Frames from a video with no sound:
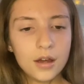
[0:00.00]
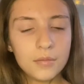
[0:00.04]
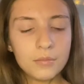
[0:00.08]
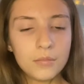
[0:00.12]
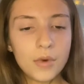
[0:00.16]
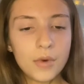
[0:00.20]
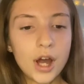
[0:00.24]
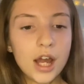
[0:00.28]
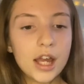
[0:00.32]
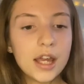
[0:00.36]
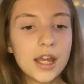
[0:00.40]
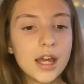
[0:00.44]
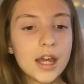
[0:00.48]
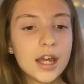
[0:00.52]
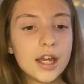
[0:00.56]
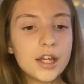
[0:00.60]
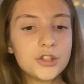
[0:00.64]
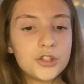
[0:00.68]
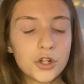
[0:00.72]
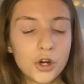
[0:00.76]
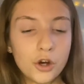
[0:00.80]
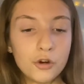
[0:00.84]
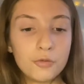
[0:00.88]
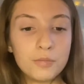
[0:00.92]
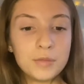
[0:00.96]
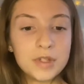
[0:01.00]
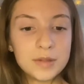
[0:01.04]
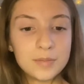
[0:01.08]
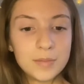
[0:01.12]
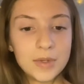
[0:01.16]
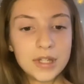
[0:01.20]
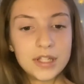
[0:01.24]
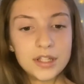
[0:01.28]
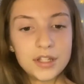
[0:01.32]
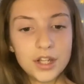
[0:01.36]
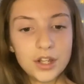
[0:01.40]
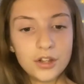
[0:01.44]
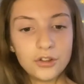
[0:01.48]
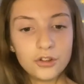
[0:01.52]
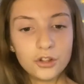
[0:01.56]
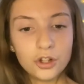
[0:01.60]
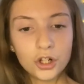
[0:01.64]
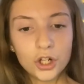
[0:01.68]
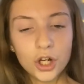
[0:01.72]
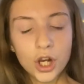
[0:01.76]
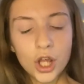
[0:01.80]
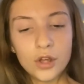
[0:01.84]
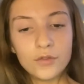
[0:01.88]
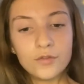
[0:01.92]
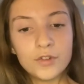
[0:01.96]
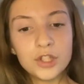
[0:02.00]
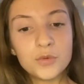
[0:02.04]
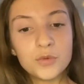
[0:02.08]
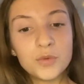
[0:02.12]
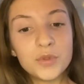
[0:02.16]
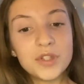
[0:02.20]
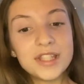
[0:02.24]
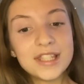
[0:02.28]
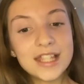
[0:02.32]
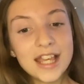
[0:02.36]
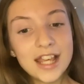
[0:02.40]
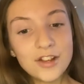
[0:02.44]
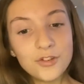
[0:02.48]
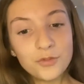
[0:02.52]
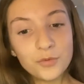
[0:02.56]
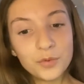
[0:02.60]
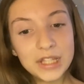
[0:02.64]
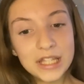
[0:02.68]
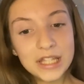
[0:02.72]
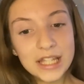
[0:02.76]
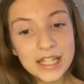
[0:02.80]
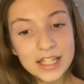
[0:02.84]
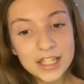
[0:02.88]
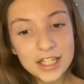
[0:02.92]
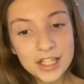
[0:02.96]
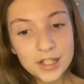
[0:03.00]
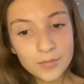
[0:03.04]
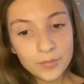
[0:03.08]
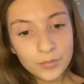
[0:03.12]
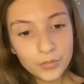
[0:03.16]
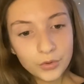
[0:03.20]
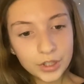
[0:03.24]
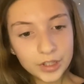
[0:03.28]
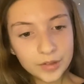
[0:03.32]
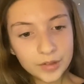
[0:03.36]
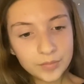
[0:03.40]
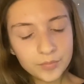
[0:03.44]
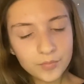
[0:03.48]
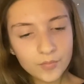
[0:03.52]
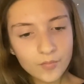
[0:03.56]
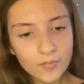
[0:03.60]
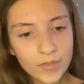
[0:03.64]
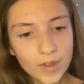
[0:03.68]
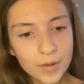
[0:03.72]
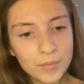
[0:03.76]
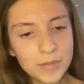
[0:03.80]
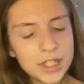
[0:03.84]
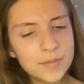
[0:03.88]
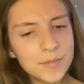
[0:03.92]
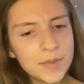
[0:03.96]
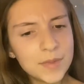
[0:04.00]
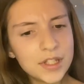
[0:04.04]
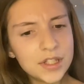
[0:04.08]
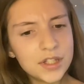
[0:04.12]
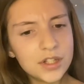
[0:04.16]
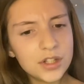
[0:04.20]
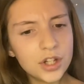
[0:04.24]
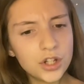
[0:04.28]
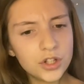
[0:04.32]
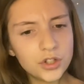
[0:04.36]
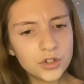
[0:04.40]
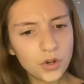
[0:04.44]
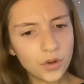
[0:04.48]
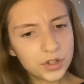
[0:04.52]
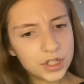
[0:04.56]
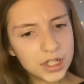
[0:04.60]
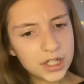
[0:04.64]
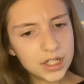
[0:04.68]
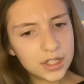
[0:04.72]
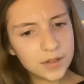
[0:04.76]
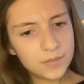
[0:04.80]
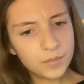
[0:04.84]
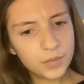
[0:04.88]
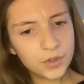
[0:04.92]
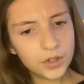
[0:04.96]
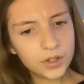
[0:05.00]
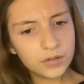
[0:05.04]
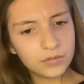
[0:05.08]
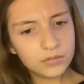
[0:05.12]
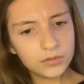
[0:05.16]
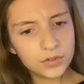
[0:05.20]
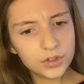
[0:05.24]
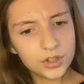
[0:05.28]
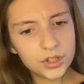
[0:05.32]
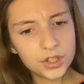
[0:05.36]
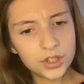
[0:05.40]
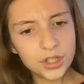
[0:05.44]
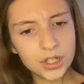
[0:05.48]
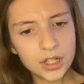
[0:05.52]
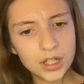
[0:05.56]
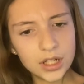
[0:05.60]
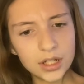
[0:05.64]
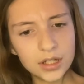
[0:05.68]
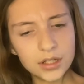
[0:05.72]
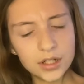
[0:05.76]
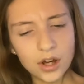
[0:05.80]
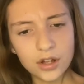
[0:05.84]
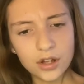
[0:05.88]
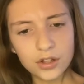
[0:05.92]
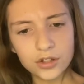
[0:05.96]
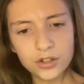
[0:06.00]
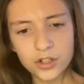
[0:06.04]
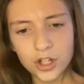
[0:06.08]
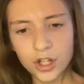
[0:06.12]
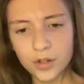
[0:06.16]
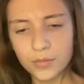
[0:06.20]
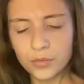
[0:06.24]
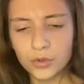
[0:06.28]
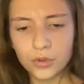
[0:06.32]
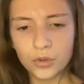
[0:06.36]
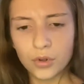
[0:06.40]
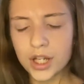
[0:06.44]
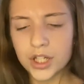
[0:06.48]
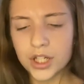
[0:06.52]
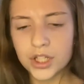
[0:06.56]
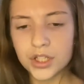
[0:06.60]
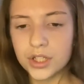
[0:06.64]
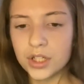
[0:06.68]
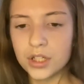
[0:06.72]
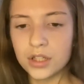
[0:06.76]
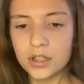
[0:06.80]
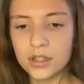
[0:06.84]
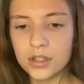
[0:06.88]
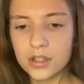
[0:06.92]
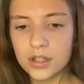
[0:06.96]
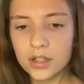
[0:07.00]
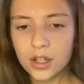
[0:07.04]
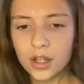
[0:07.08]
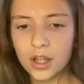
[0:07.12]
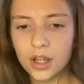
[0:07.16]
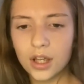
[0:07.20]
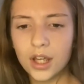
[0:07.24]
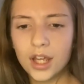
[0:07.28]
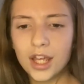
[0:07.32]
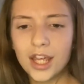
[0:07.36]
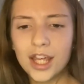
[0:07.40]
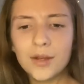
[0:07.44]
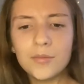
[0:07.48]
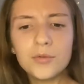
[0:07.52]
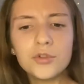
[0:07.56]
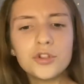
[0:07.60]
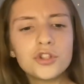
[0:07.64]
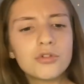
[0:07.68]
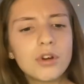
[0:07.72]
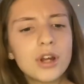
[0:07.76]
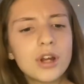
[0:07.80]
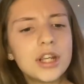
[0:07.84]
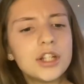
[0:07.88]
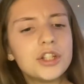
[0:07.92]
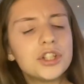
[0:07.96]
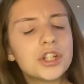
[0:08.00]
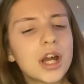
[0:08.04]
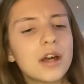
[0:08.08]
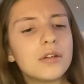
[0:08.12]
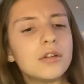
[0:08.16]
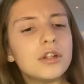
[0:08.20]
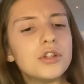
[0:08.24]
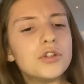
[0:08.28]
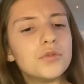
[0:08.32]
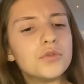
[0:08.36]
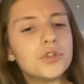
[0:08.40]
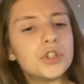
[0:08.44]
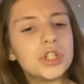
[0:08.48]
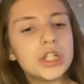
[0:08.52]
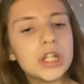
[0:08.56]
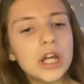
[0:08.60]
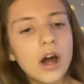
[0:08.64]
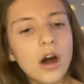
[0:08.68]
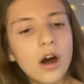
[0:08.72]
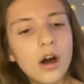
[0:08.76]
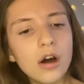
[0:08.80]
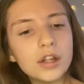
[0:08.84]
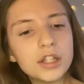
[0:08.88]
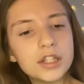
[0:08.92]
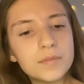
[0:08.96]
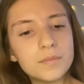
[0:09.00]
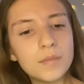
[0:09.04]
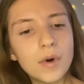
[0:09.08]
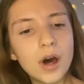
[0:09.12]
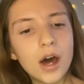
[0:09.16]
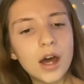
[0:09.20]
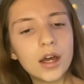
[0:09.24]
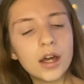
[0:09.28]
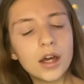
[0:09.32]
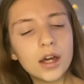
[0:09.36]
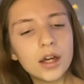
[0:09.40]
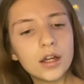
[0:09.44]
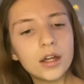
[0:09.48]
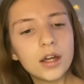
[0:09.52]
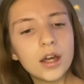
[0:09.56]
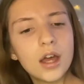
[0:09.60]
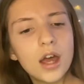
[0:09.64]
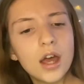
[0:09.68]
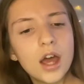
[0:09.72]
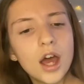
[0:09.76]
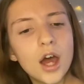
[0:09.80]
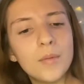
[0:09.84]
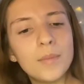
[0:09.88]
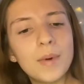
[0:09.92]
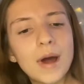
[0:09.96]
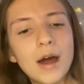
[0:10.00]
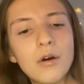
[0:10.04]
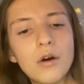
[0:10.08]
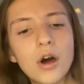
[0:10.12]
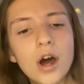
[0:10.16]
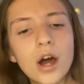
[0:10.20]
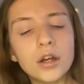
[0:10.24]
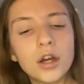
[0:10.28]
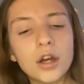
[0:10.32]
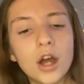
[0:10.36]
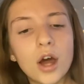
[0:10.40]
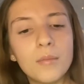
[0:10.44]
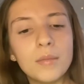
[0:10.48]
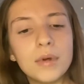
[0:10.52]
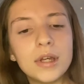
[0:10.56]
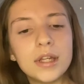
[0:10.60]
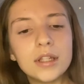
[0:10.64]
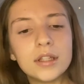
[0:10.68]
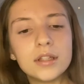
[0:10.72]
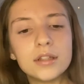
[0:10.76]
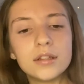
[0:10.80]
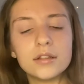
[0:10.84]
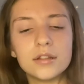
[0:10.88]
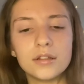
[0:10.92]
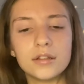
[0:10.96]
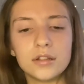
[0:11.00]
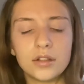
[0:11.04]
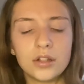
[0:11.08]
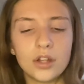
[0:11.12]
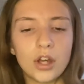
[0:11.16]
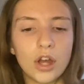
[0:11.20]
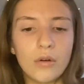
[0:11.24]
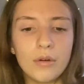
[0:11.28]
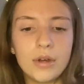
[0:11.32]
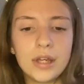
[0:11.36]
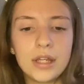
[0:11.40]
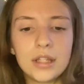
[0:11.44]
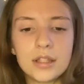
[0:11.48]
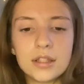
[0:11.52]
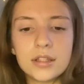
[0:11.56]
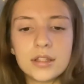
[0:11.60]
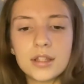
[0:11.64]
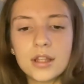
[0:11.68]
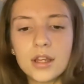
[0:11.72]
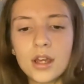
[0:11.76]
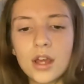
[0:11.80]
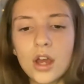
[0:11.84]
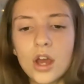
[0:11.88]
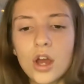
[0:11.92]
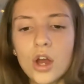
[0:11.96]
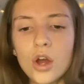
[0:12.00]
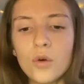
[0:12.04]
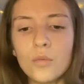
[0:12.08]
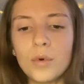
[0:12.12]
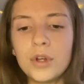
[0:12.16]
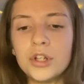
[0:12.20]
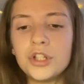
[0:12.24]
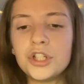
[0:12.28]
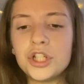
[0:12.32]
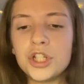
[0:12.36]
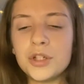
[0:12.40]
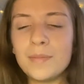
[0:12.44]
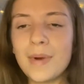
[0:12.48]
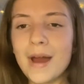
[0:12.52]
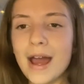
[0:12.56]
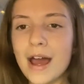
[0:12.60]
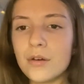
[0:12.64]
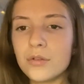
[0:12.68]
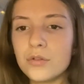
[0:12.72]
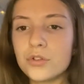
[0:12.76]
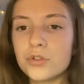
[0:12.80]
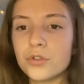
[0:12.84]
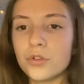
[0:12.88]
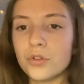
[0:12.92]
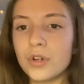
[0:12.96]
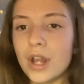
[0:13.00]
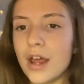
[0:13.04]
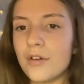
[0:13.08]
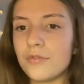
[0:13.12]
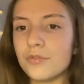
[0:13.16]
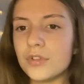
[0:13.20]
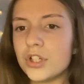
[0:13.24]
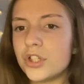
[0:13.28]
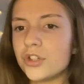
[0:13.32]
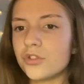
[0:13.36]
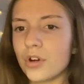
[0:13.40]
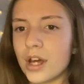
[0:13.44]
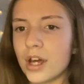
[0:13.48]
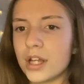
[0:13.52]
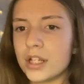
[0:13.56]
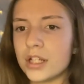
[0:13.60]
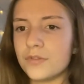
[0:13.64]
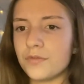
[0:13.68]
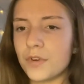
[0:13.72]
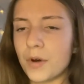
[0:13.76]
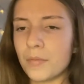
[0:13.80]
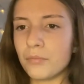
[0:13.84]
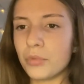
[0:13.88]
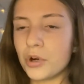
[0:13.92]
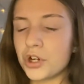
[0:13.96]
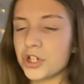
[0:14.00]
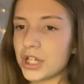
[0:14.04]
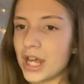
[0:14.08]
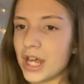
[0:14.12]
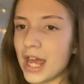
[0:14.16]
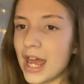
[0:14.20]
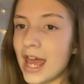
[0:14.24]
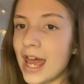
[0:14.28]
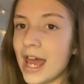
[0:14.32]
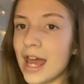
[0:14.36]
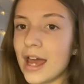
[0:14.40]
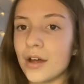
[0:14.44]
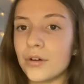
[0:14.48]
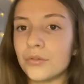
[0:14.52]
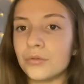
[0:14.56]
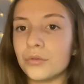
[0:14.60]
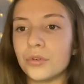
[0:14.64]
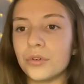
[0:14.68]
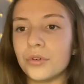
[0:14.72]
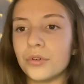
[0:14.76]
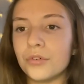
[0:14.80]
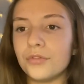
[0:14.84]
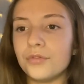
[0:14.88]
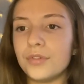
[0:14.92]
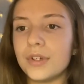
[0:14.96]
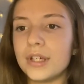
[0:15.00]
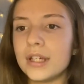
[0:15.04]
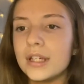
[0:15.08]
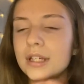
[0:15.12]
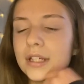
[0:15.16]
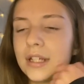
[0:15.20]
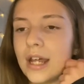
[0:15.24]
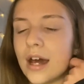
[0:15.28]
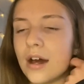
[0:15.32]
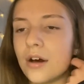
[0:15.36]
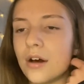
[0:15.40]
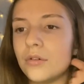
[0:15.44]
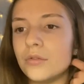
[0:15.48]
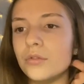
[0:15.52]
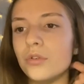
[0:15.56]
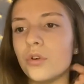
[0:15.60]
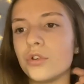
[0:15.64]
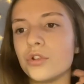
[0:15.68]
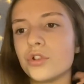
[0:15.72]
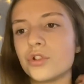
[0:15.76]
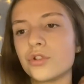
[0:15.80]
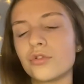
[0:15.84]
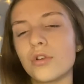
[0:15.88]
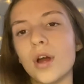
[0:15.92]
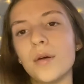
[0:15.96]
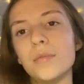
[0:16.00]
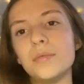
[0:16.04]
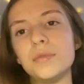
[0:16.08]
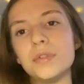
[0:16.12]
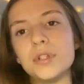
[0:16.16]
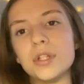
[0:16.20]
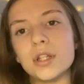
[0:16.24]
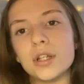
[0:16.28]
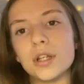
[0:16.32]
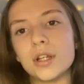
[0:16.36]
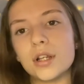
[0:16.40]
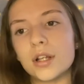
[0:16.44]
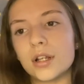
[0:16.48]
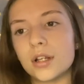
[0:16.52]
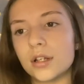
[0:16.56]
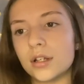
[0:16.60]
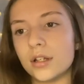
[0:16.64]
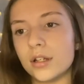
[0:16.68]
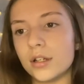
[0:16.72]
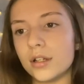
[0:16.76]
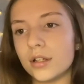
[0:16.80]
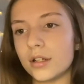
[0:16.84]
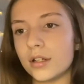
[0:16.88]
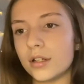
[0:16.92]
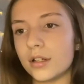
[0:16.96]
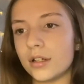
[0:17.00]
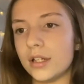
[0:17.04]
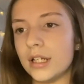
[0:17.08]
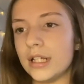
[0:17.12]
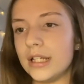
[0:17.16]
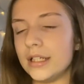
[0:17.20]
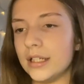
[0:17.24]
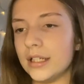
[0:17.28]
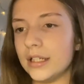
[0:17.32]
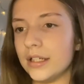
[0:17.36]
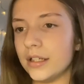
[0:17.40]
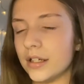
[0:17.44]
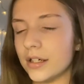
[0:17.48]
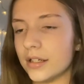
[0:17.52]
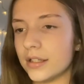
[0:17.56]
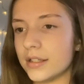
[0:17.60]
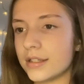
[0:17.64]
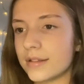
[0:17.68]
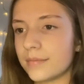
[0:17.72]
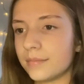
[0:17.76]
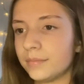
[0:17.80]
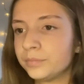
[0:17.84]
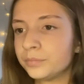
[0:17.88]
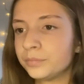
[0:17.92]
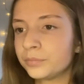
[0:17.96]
Maya had told Miss Minton that Clovis was safe with the Indian boy. Miss Minton had nodded, but she had asked no more questions. It was strange how little she asked Maya about her comings and goings. When she pounced on every strand of unbrushed hair or a fingernail not scrubbed to cleanliness.